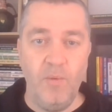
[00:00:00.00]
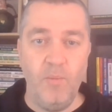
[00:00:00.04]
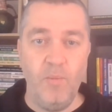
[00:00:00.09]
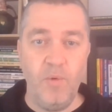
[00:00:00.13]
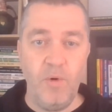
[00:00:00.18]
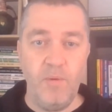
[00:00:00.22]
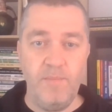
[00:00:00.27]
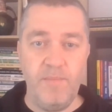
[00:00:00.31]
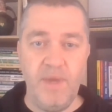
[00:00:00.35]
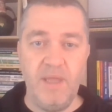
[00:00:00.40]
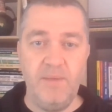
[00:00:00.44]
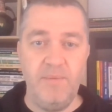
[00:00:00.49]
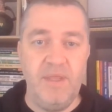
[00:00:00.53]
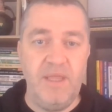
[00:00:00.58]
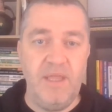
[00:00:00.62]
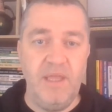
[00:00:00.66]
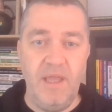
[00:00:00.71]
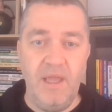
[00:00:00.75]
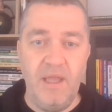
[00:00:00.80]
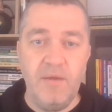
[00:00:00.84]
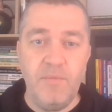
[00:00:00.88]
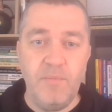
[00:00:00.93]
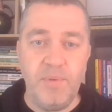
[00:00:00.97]
Well,
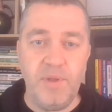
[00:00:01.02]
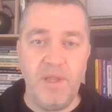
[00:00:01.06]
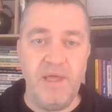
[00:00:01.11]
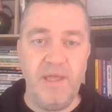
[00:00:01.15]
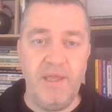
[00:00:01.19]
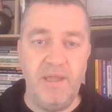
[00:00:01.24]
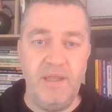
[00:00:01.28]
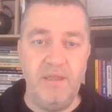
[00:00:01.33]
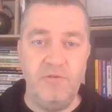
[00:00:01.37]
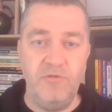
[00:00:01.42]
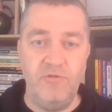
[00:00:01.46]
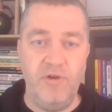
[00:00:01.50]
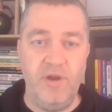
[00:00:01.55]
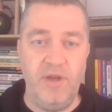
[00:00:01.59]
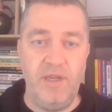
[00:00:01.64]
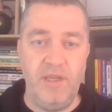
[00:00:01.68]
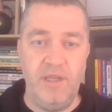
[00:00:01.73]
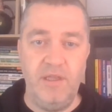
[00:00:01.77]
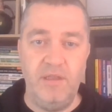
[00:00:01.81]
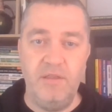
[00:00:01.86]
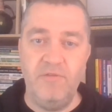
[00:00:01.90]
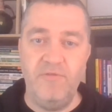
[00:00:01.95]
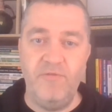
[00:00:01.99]
maybe in play
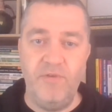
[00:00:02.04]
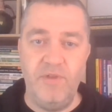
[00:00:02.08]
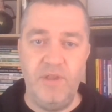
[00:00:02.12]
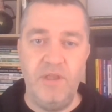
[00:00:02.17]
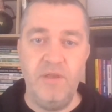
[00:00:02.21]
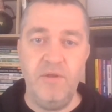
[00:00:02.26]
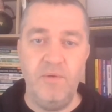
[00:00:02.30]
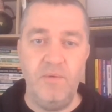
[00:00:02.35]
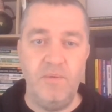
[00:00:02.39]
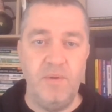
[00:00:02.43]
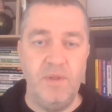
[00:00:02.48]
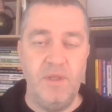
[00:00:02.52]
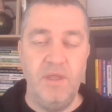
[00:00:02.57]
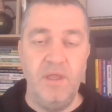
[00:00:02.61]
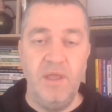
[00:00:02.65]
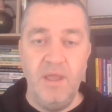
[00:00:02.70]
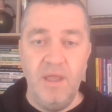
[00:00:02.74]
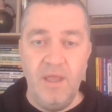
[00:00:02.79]
trading is for you